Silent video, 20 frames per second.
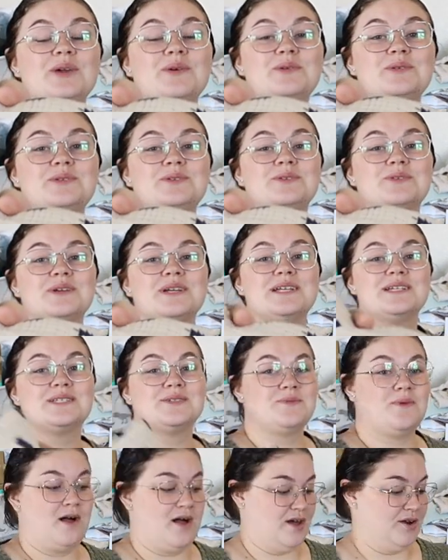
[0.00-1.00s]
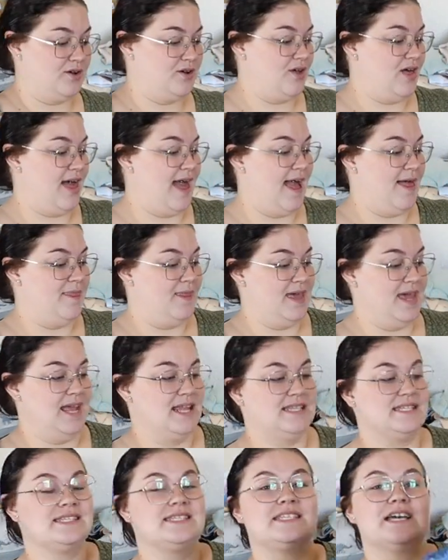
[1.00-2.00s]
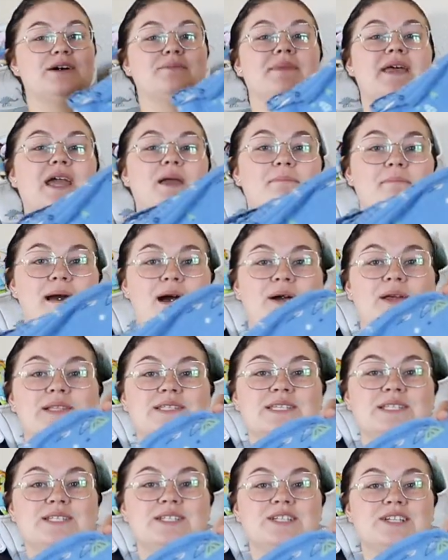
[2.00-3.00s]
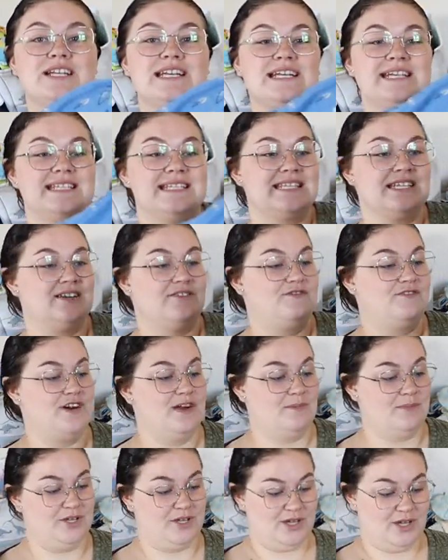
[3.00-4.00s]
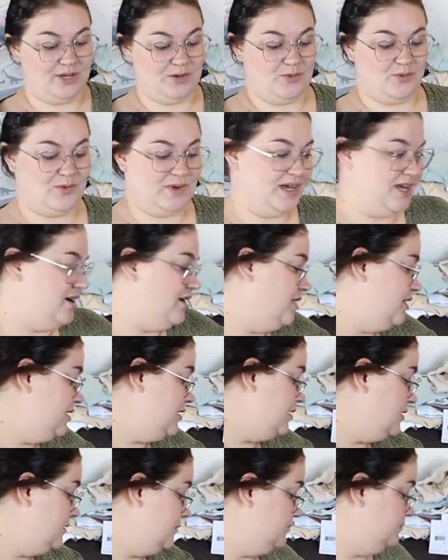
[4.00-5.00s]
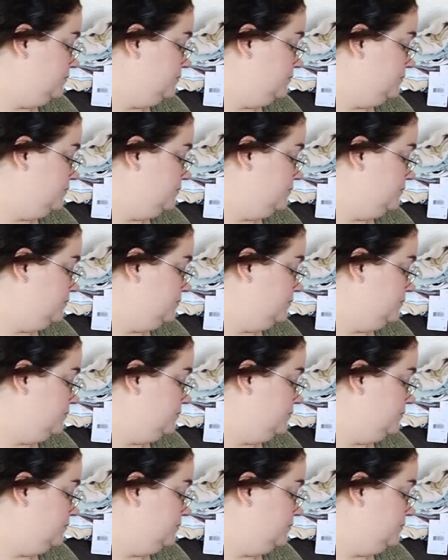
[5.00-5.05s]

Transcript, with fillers: cute tree swaddle and then some like mountains and trees from Goodwill.